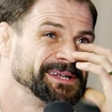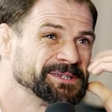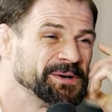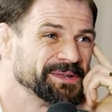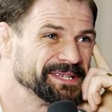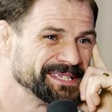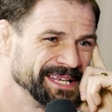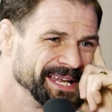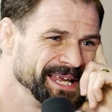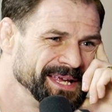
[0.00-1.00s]
It's called The
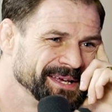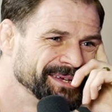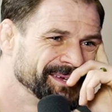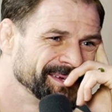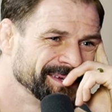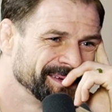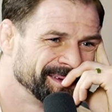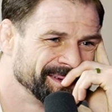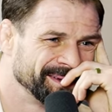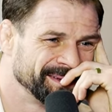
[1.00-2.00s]
City.
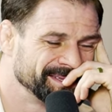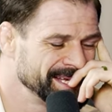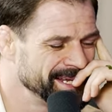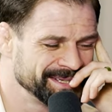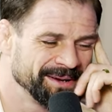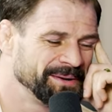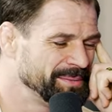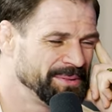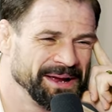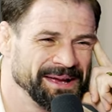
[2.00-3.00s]
City's going
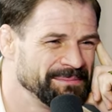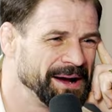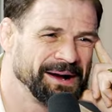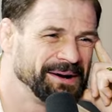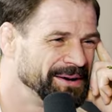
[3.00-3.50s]
to break my